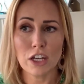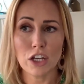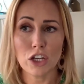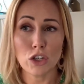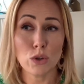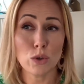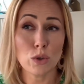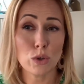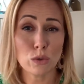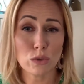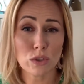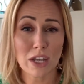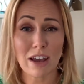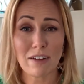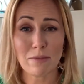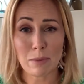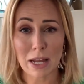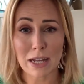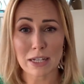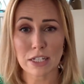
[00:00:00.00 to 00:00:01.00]
You can also
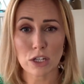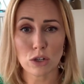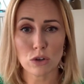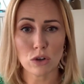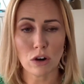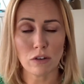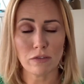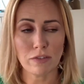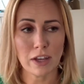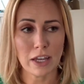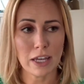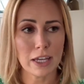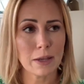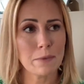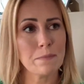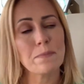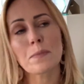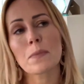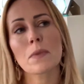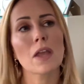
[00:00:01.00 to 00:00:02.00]
have black tea or coffee,
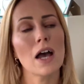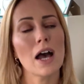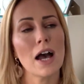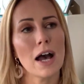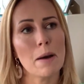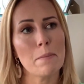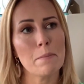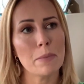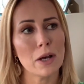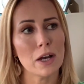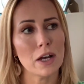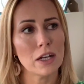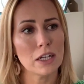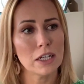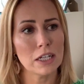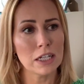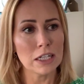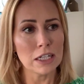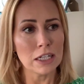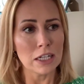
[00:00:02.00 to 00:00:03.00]
but
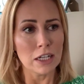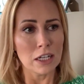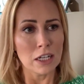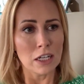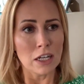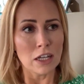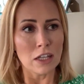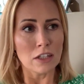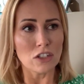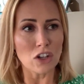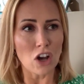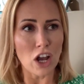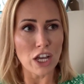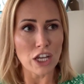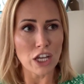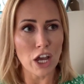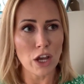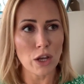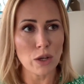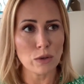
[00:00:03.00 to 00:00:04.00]
Diet
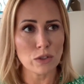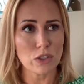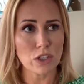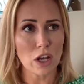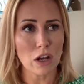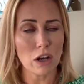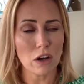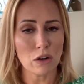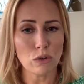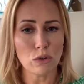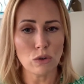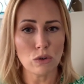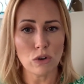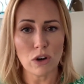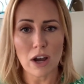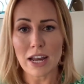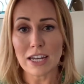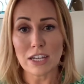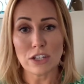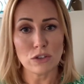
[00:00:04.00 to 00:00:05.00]
Cokes
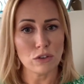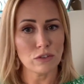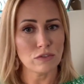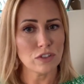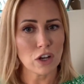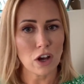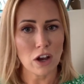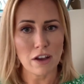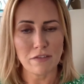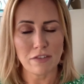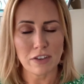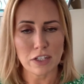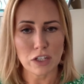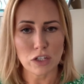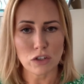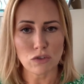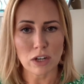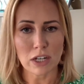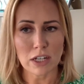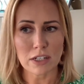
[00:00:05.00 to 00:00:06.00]
or any sort of diet fizzy
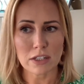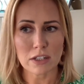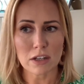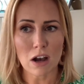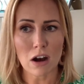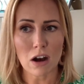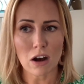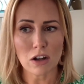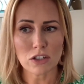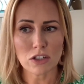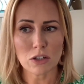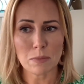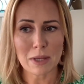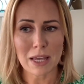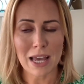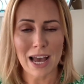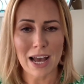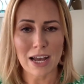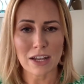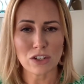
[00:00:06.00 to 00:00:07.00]
drinks are to be
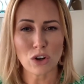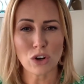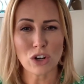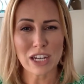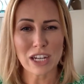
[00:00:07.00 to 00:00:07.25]
had on